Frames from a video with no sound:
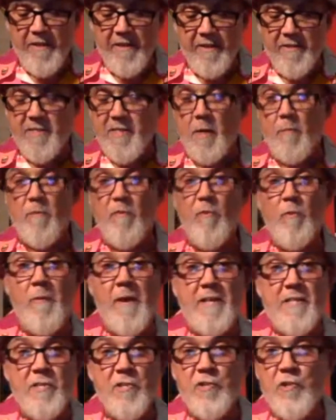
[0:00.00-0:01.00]
in Somerville,
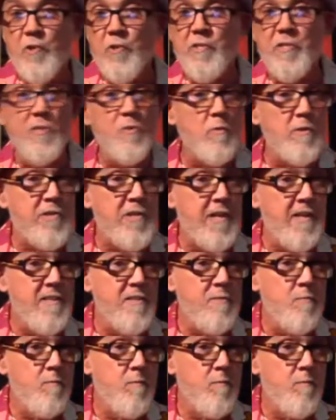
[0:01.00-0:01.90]
Massachusetts, which has